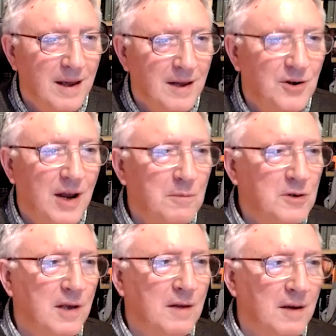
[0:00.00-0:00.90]
James,
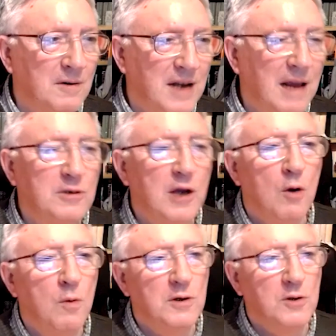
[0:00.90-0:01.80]
the, James,
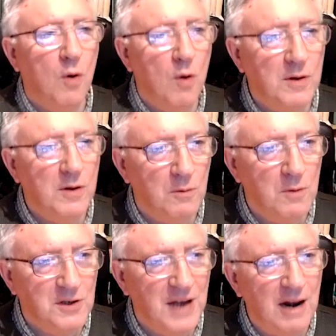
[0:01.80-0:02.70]
who was called the
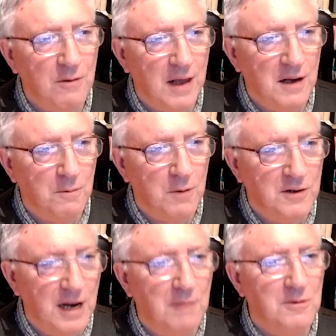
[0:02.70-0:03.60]
was uh,
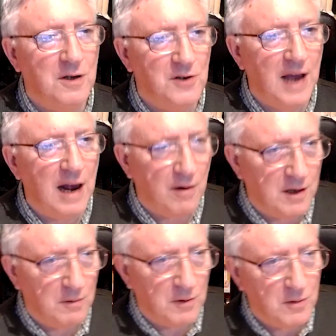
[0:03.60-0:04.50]
James the Zealot,
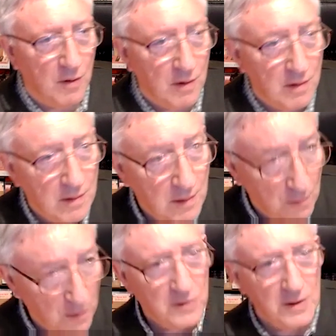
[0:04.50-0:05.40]
he was called. He
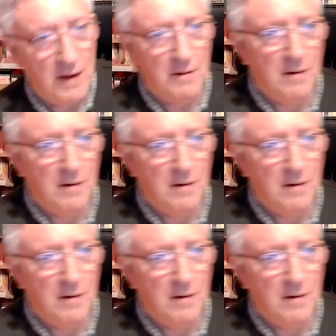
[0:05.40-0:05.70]
was a zealot.